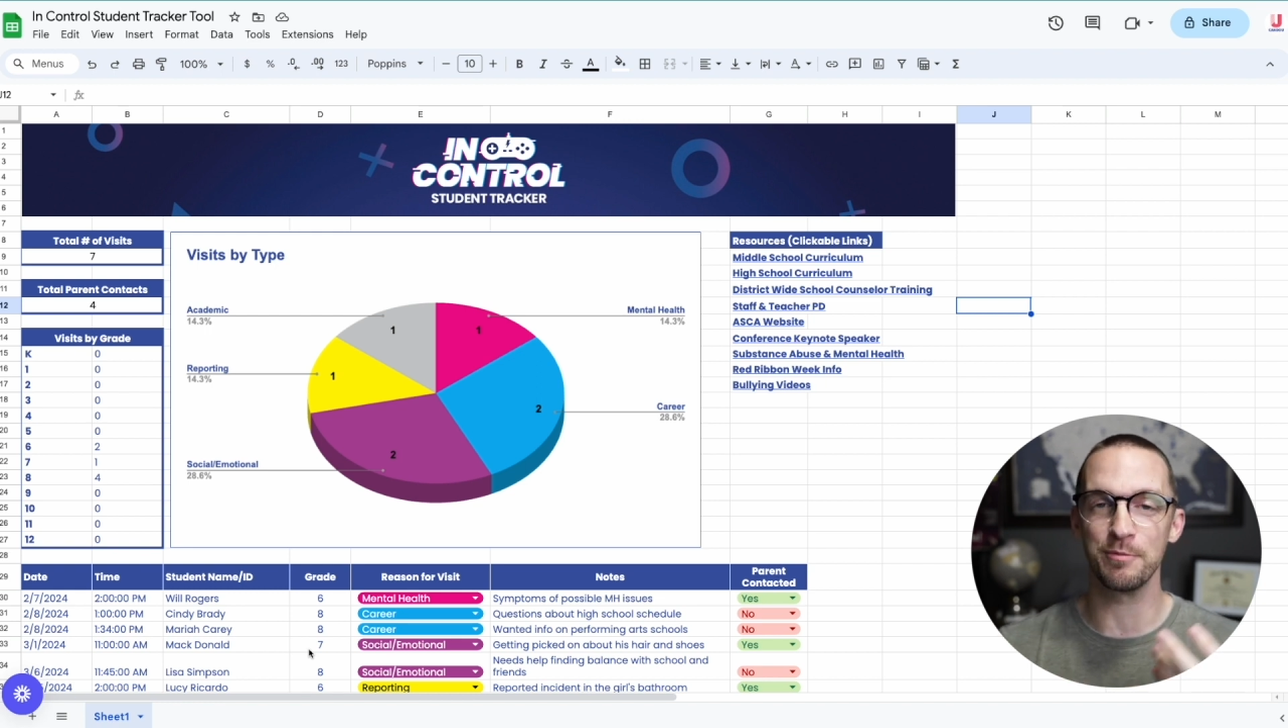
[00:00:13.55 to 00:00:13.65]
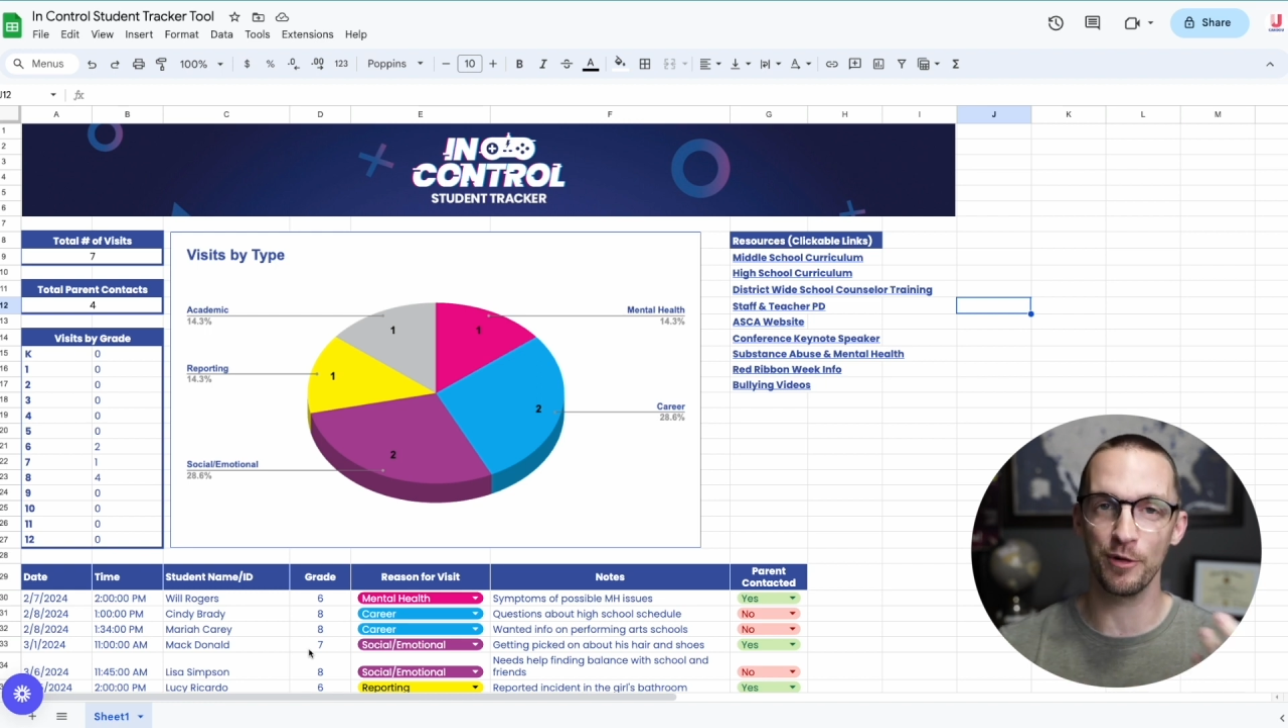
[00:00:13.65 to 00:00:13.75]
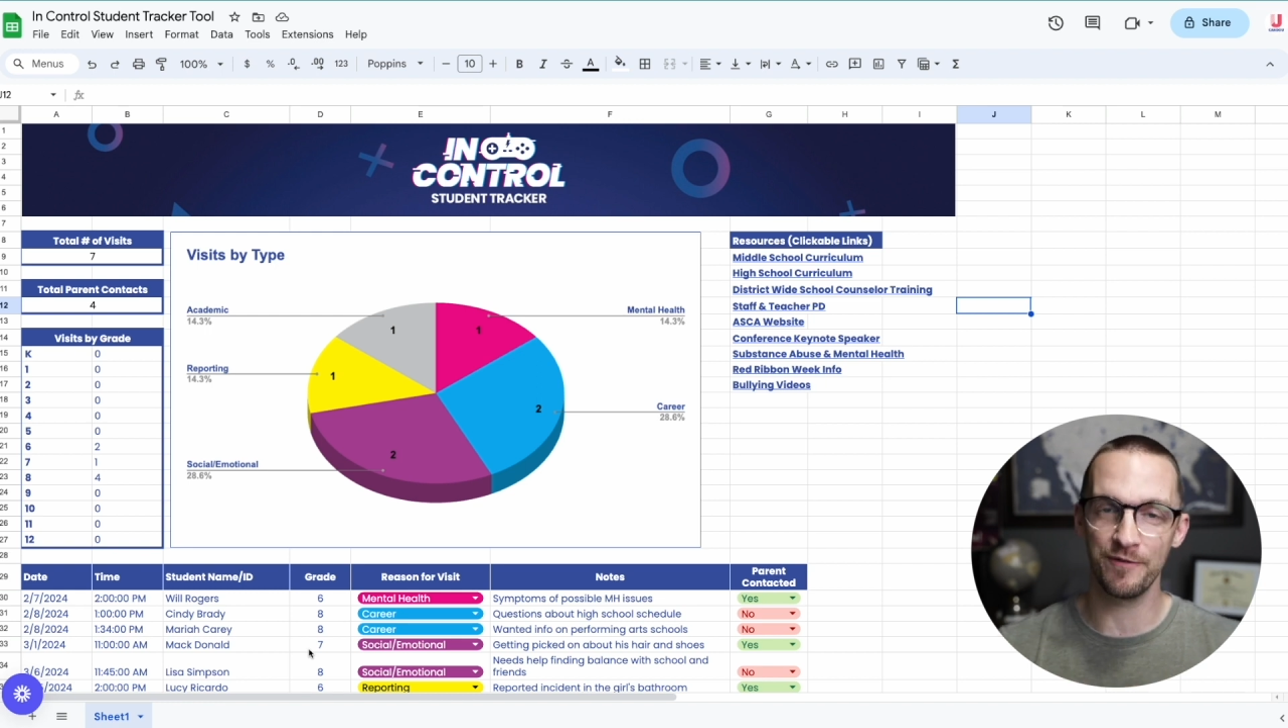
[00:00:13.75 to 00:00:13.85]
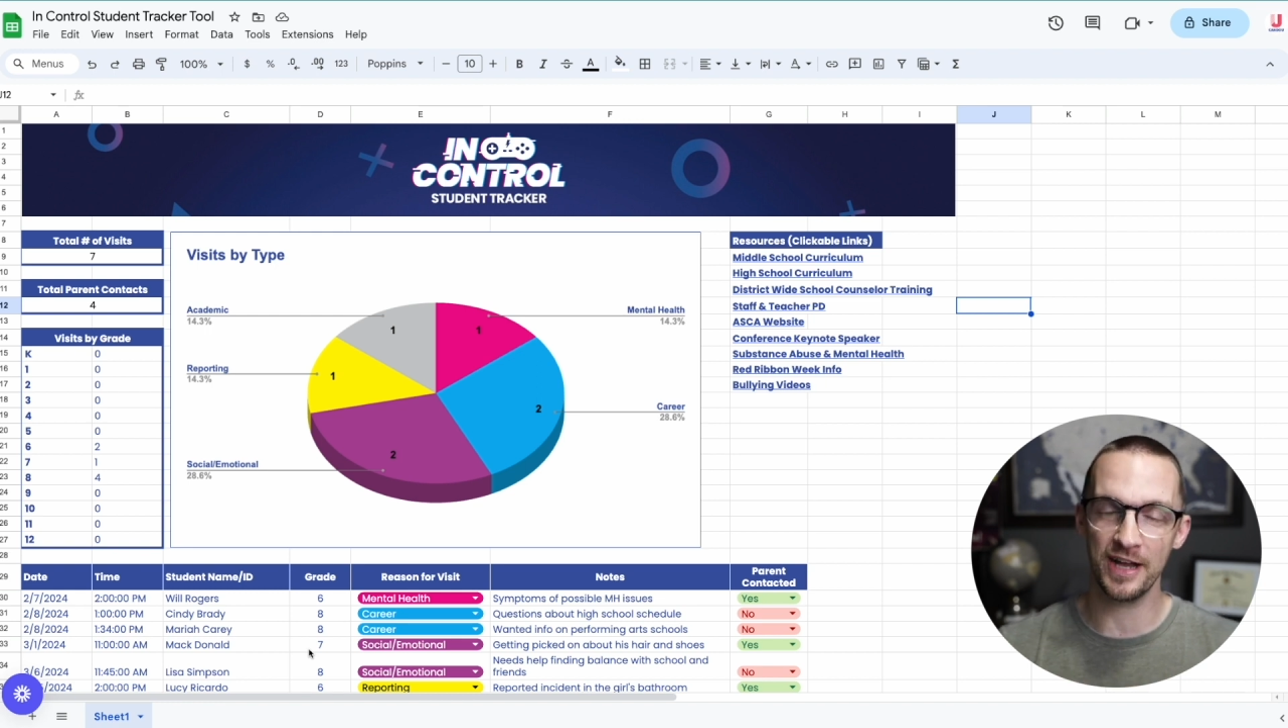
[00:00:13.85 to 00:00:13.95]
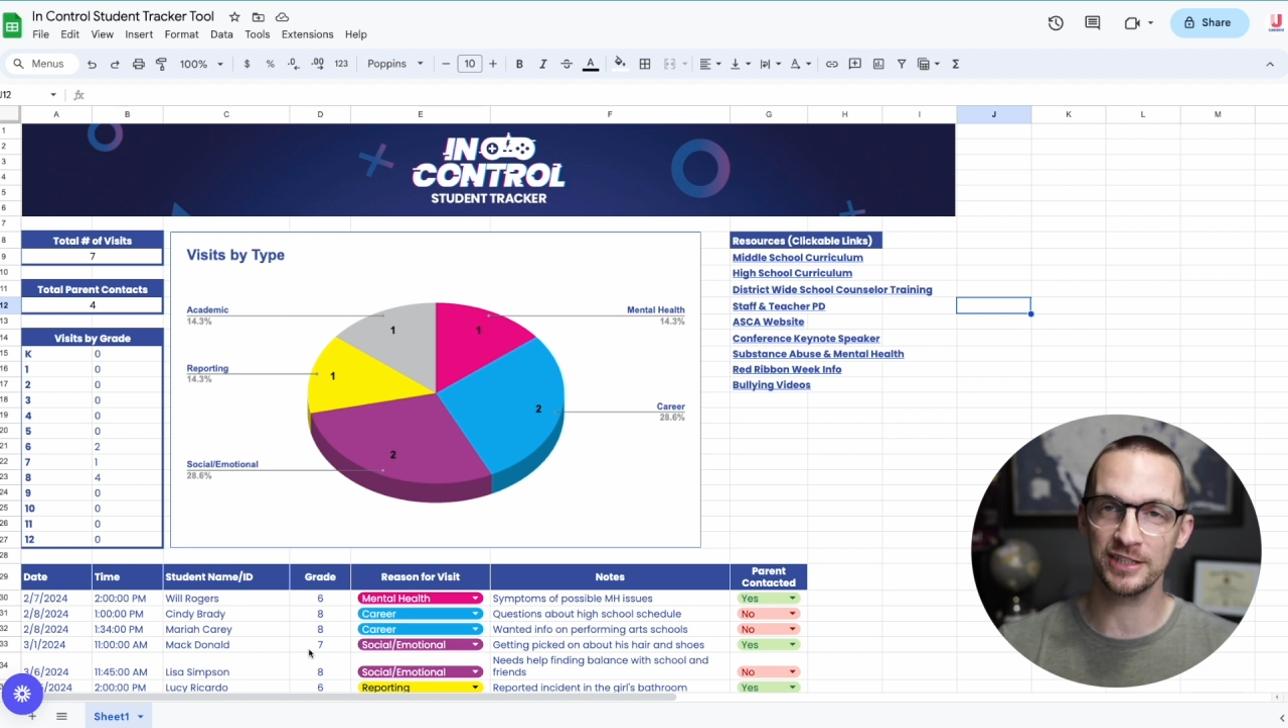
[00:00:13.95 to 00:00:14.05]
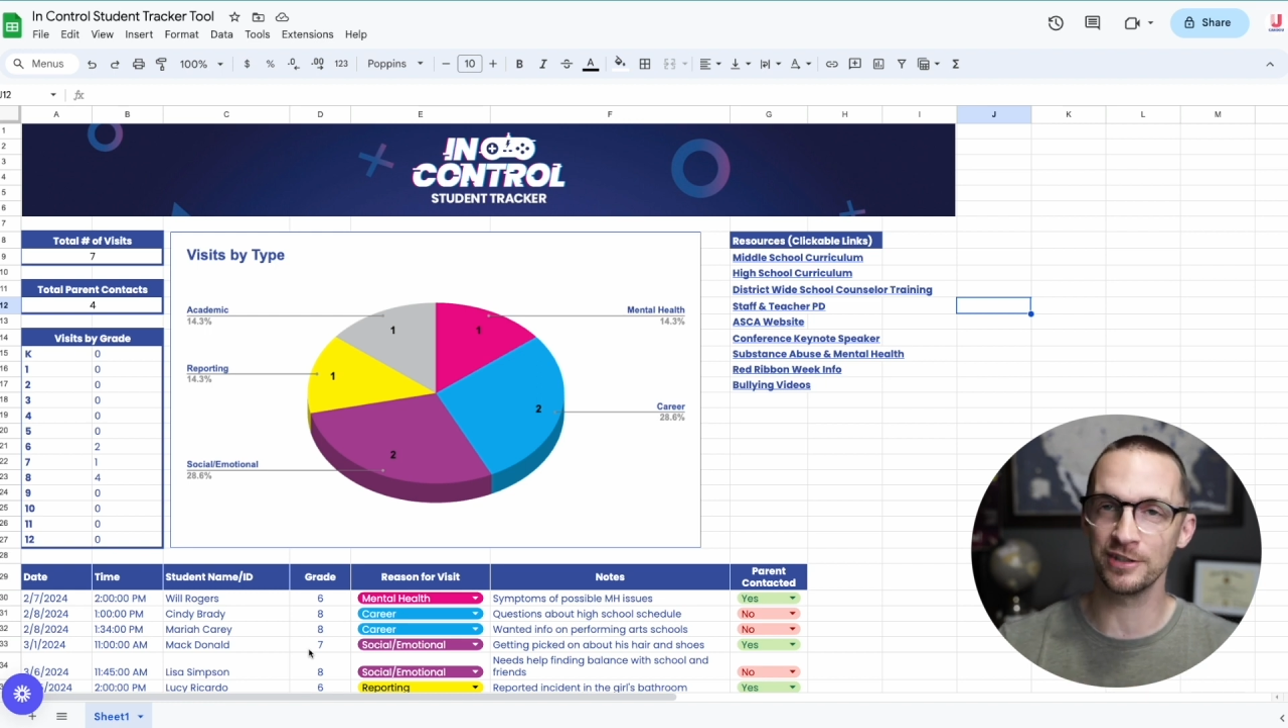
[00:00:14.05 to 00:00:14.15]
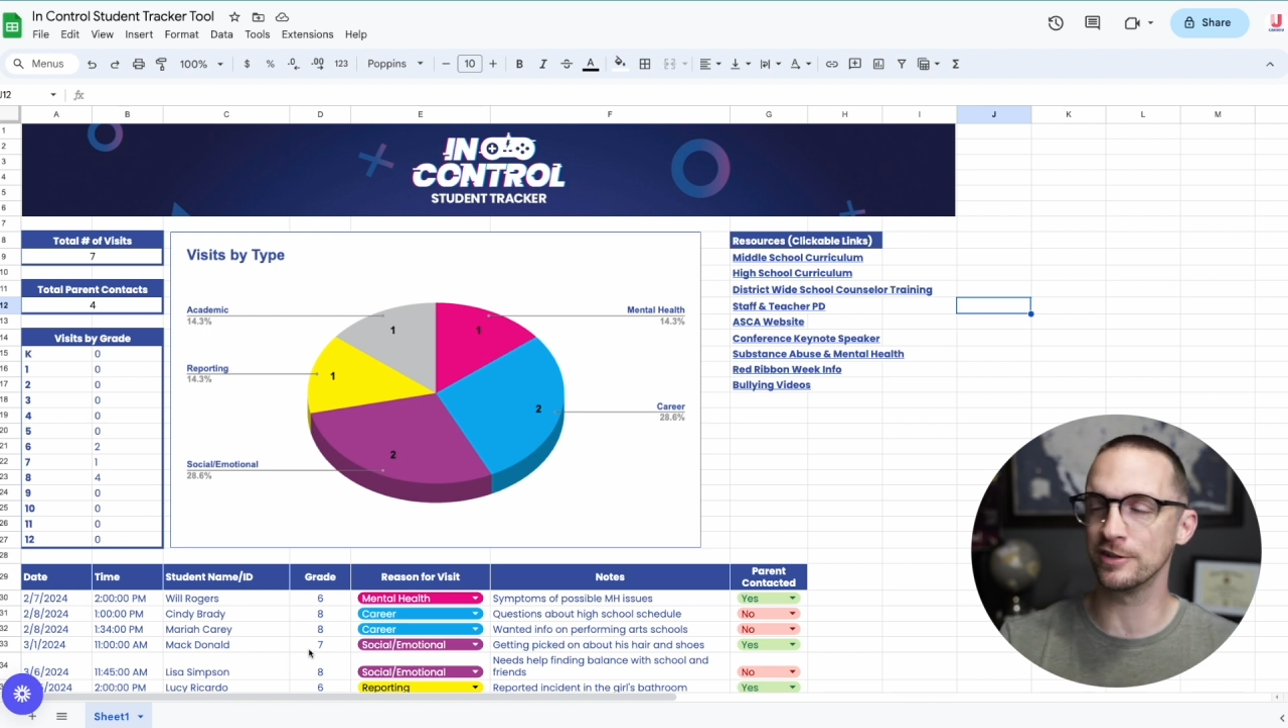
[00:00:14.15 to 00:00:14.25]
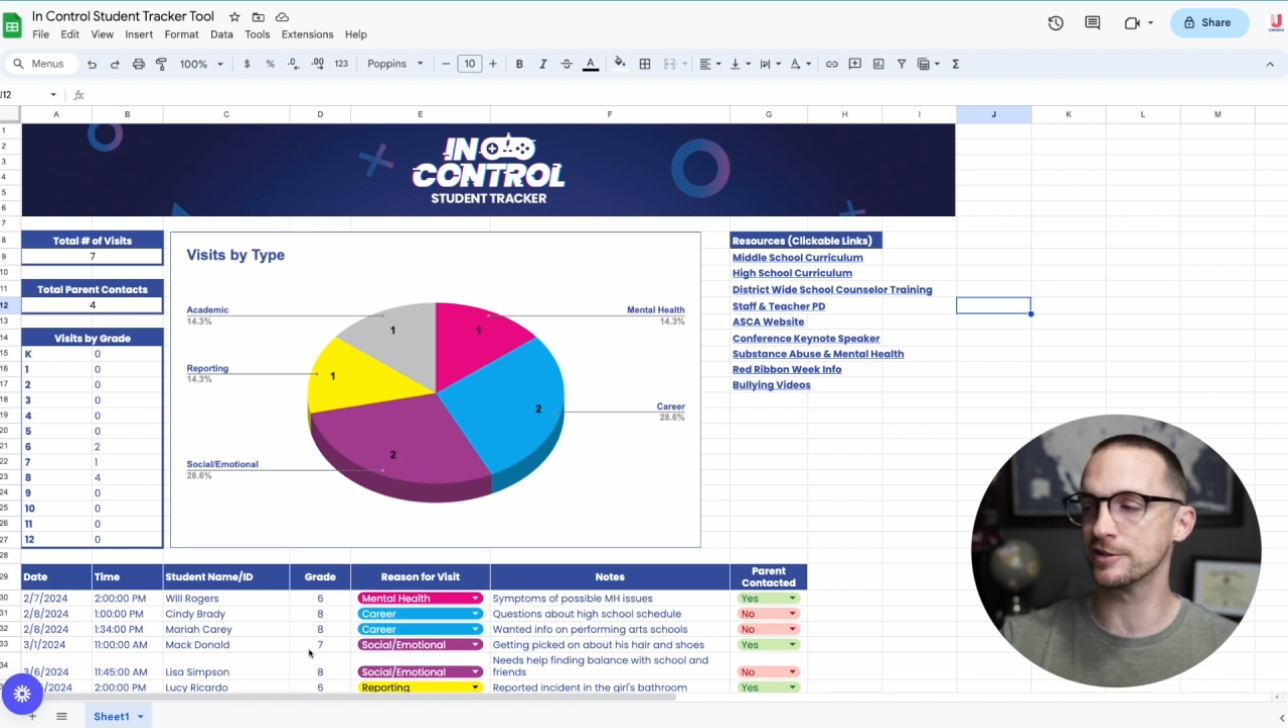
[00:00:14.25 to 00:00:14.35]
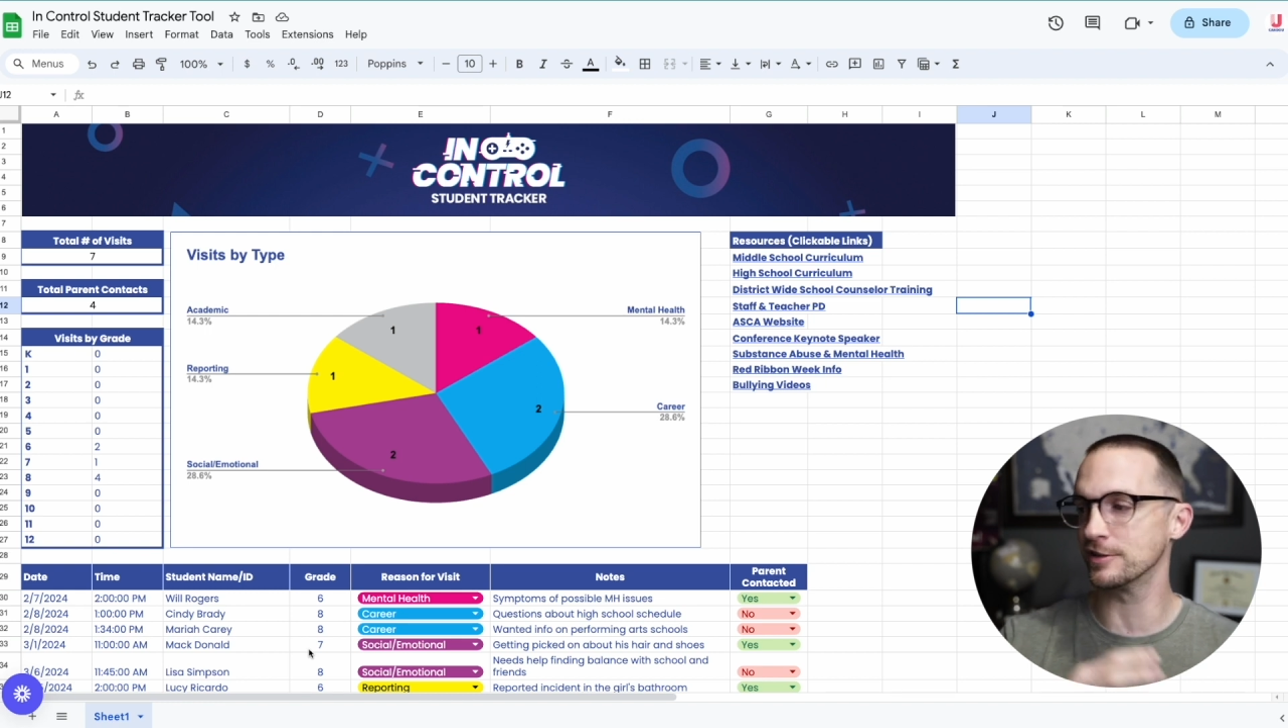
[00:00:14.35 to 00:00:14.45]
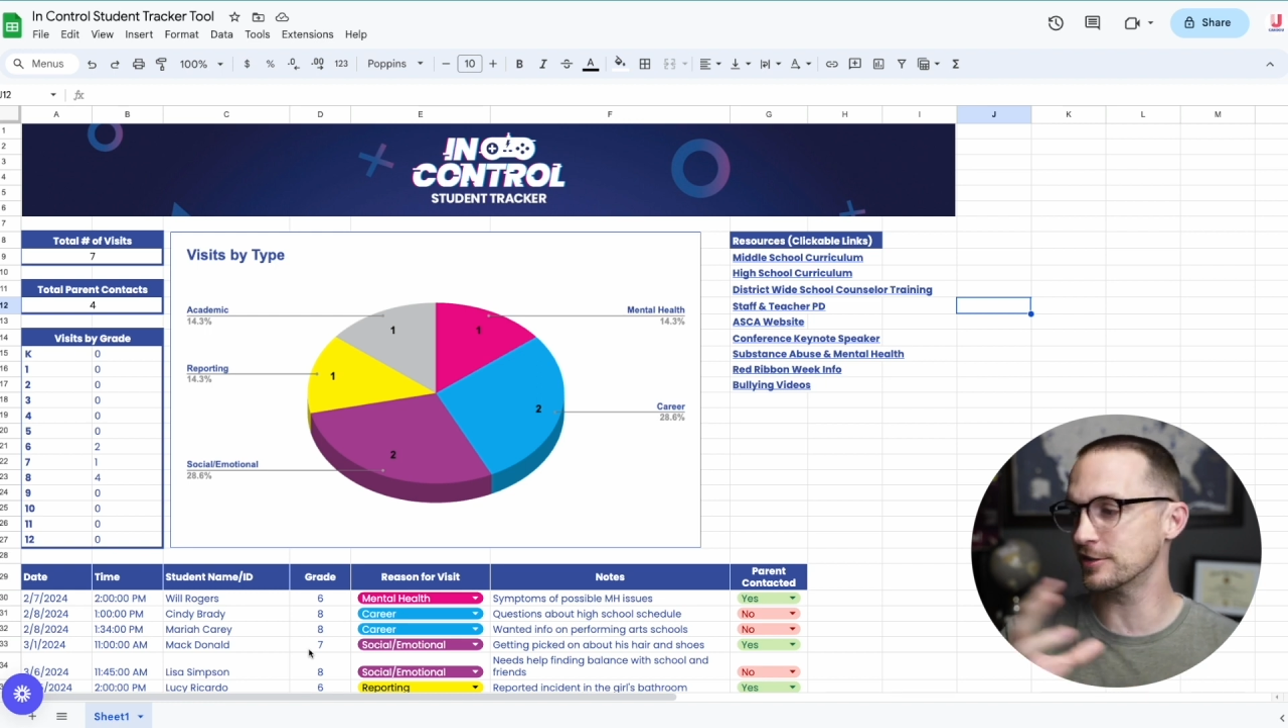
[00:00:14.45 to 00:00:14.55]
and professionals or